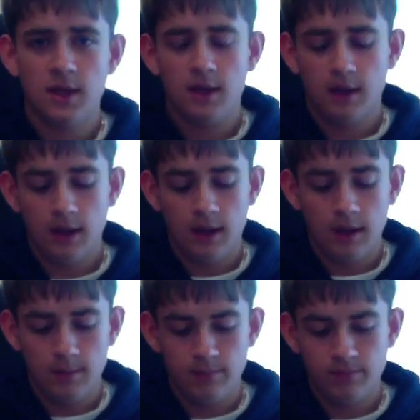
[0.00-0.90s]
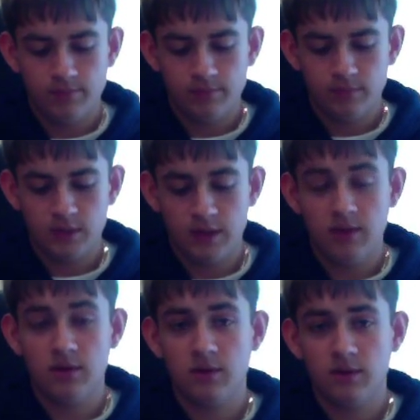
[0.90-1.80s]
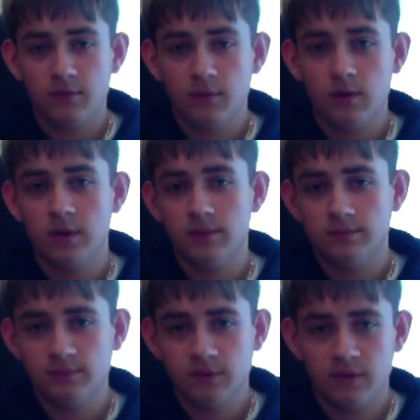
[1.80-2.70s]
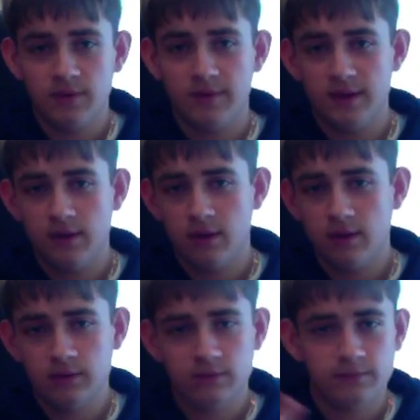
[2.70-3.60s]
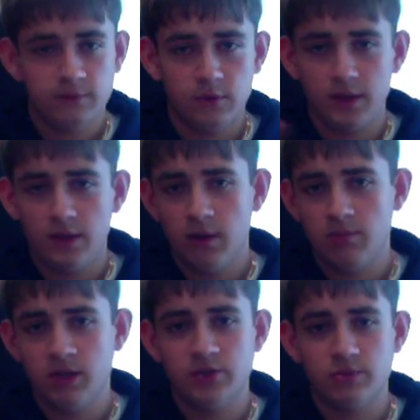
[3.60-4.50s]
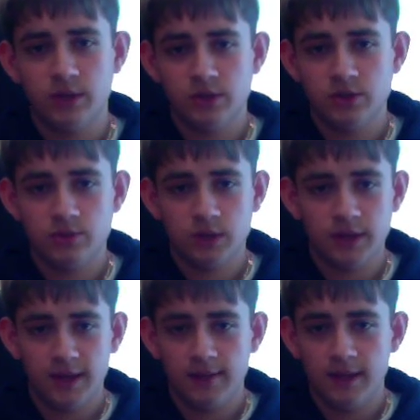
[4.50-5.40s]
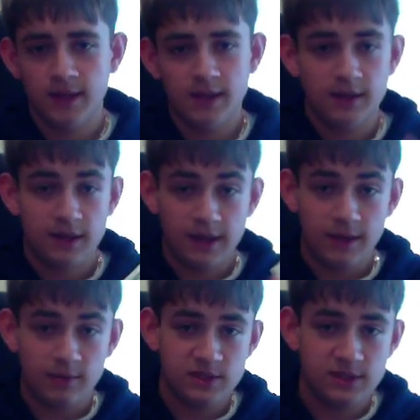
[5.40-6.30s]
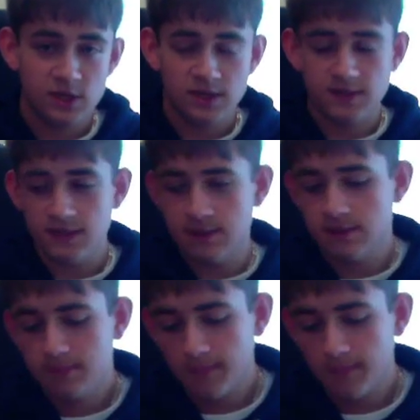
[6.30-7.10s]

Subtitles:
In the $34, $35, $40 price range you want to get, then I would suggest these.